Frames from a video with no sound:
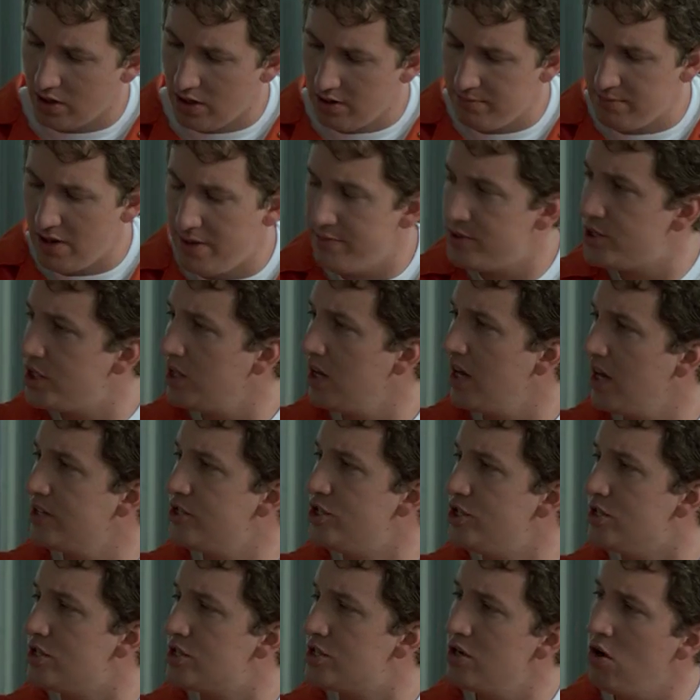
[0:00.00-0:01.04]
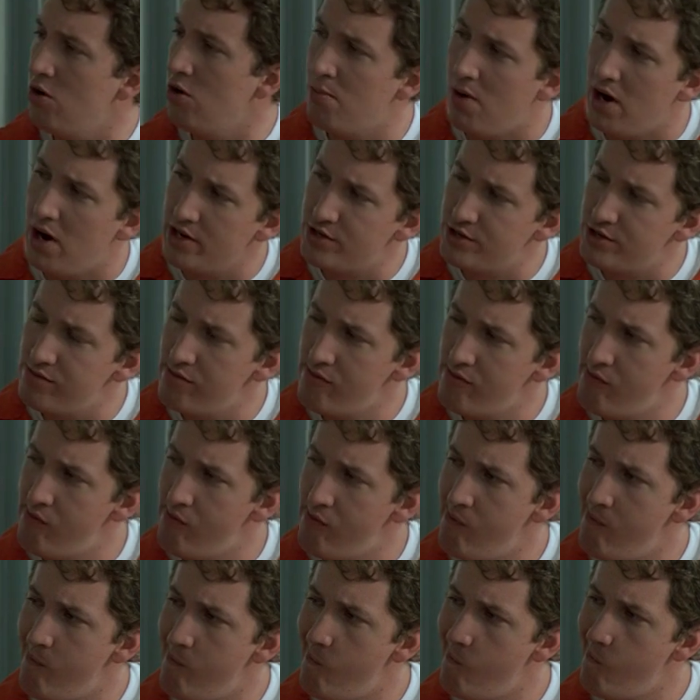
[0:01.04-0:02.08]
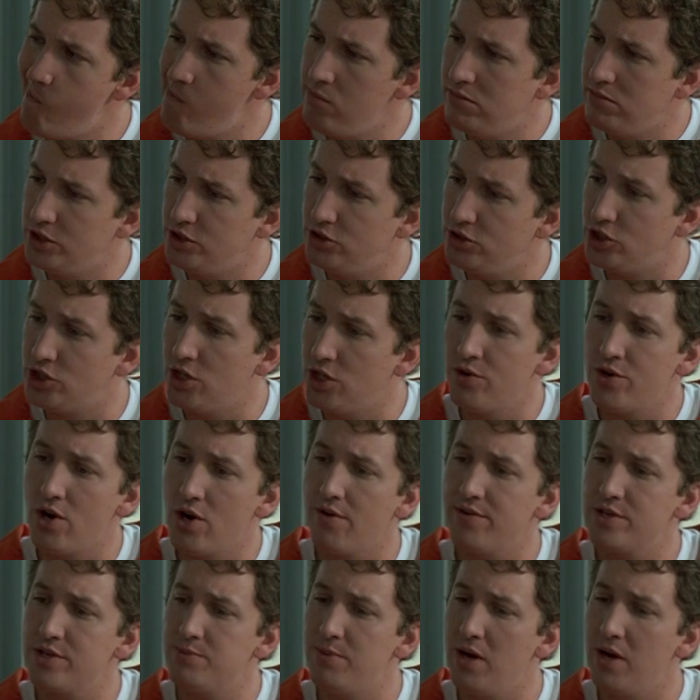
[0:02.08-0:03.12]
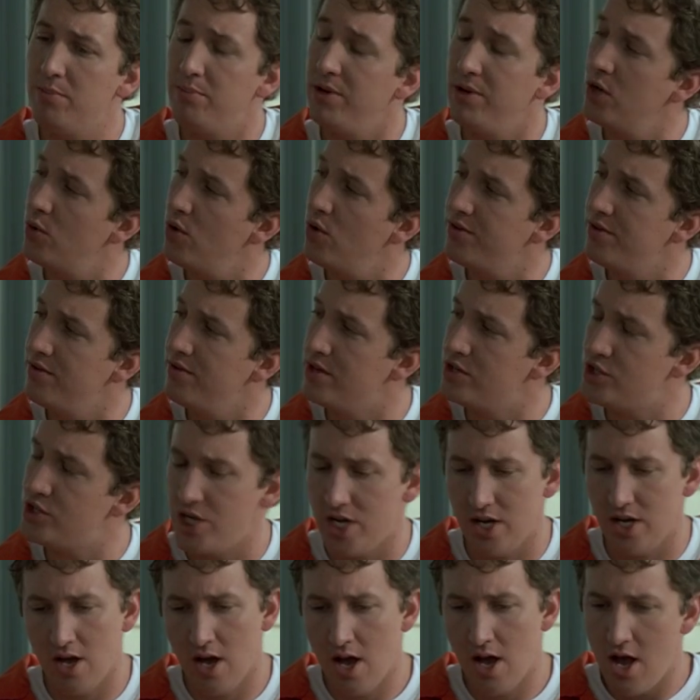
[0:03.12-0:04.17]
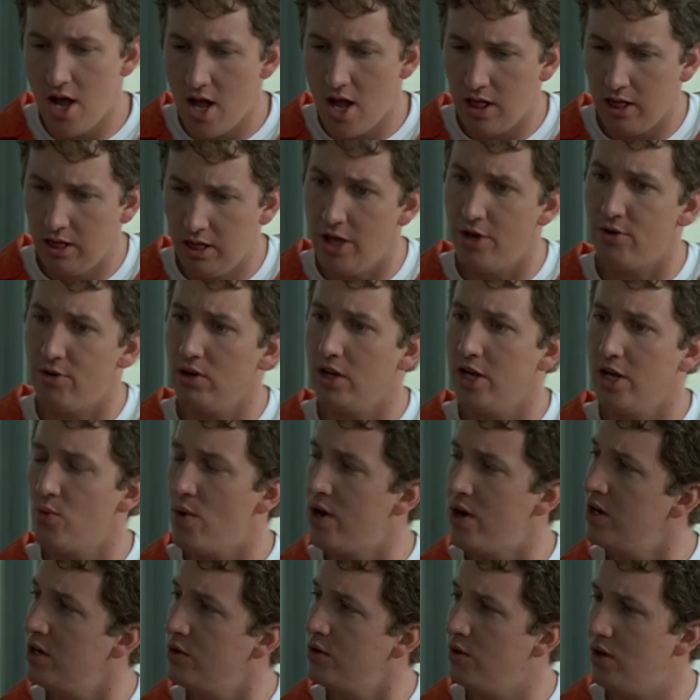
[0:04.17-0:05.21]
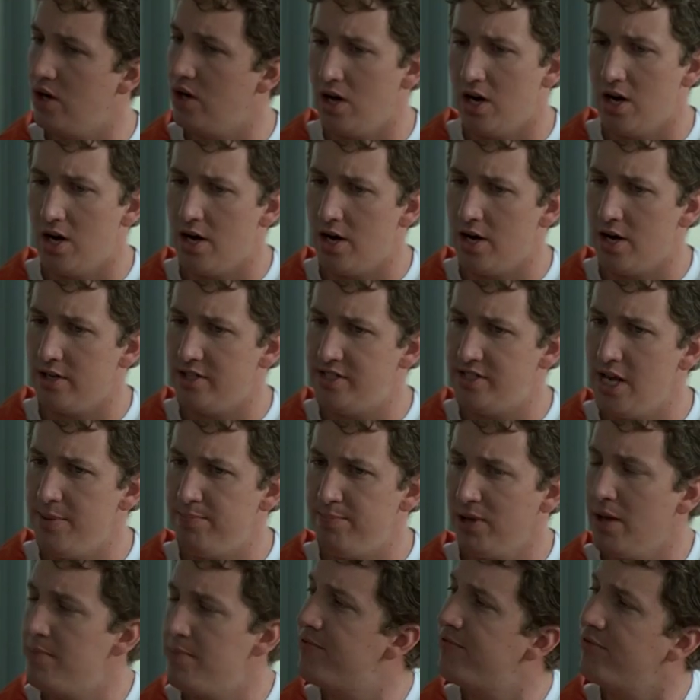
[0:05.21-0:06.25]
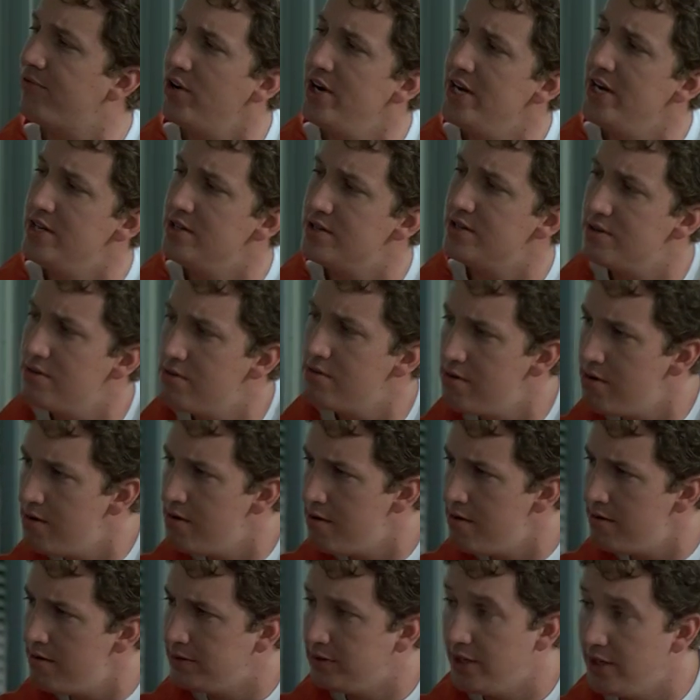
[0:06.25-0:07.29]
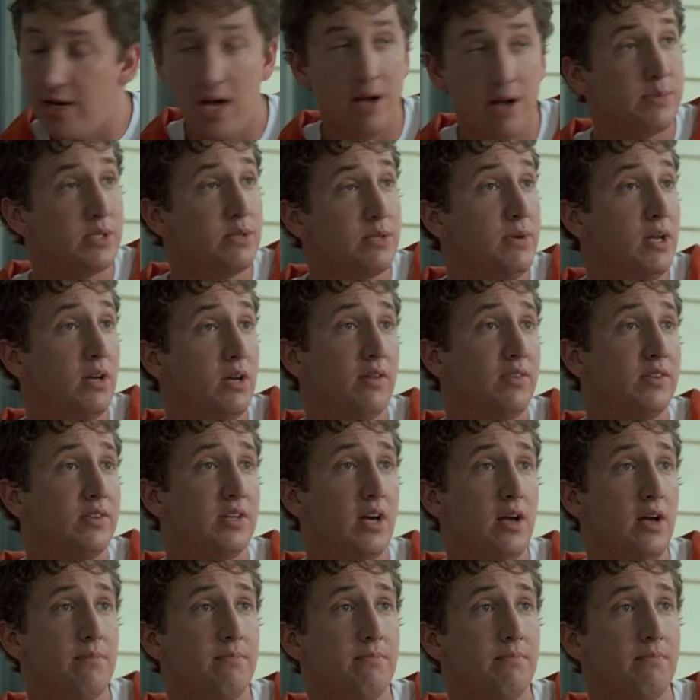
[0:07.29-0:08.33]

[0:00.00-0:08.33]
Well, uh, maybe she liked you so much, she was so nervous about being with you that she literally went into a deep lip freeze. It happens to me all the time.